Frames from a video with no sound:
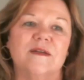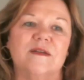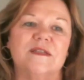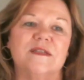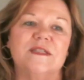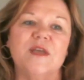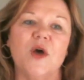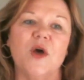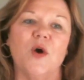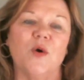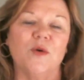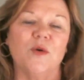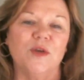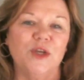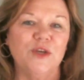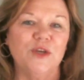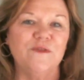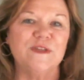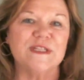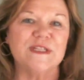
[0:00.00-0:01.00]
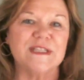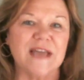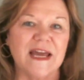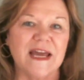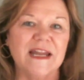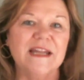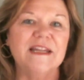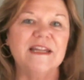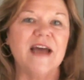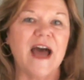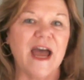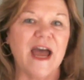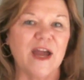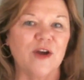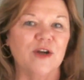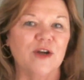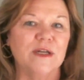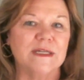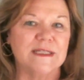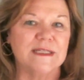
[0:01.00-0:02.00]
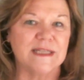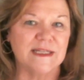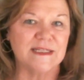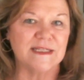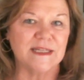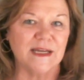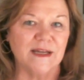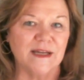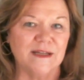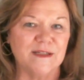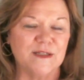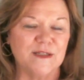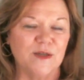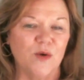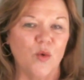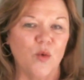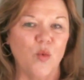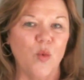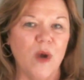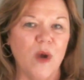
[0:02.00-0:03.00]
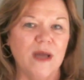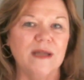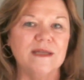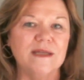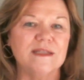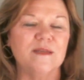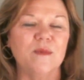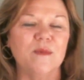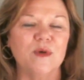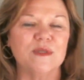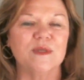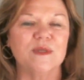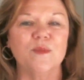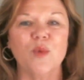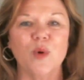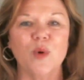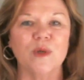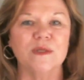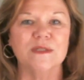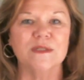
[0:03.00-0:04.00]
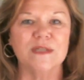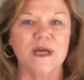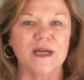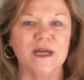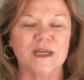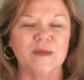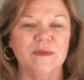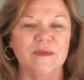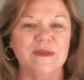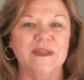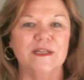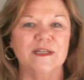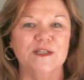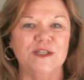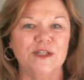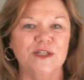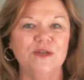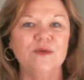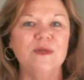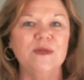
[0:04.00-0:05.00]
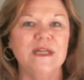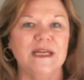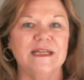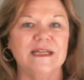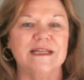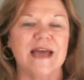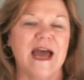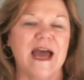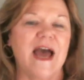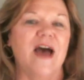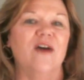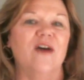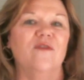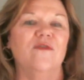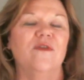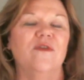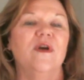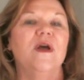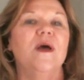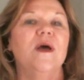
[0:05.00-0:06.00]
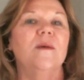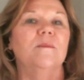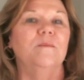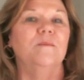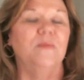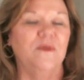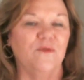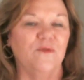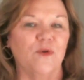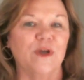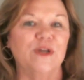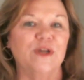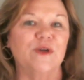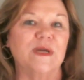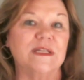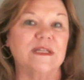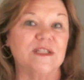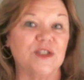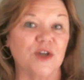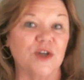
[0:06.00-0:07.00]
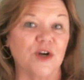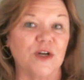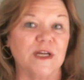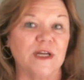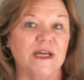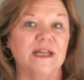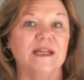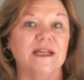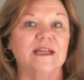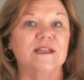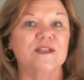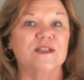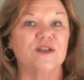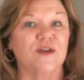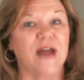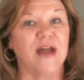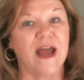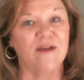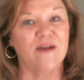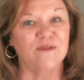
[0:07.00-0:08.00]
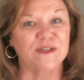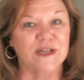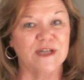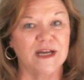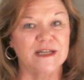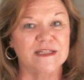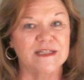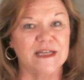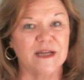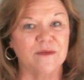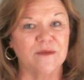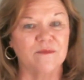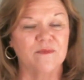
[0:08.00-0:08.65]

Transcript: So you've decided to hire an assistant. What is the most important document that you need to have before you get started and start advertising?